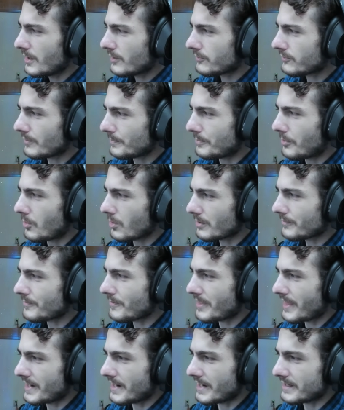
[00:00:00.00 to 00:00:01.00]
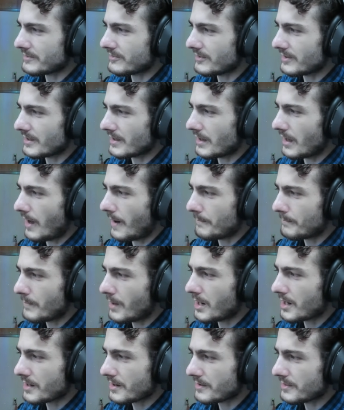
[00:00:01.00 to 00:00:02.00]
support for that idea
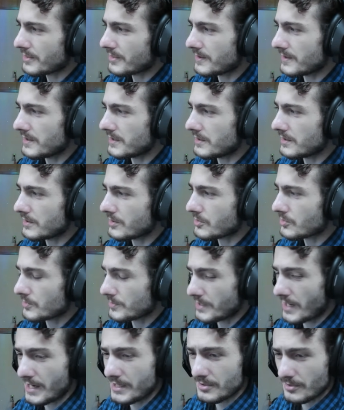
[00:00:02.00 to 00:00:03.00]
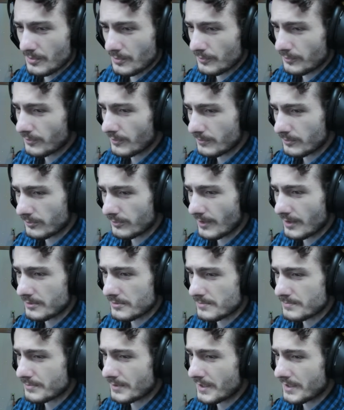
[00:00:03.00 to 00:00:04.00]
among the creators of
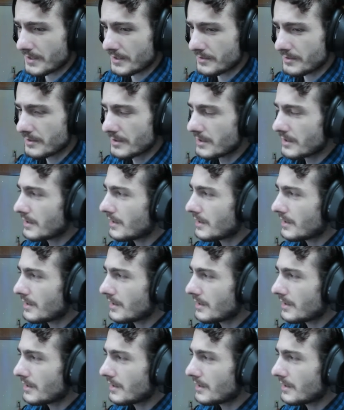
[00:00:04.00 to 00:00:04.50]
Stellar Blade.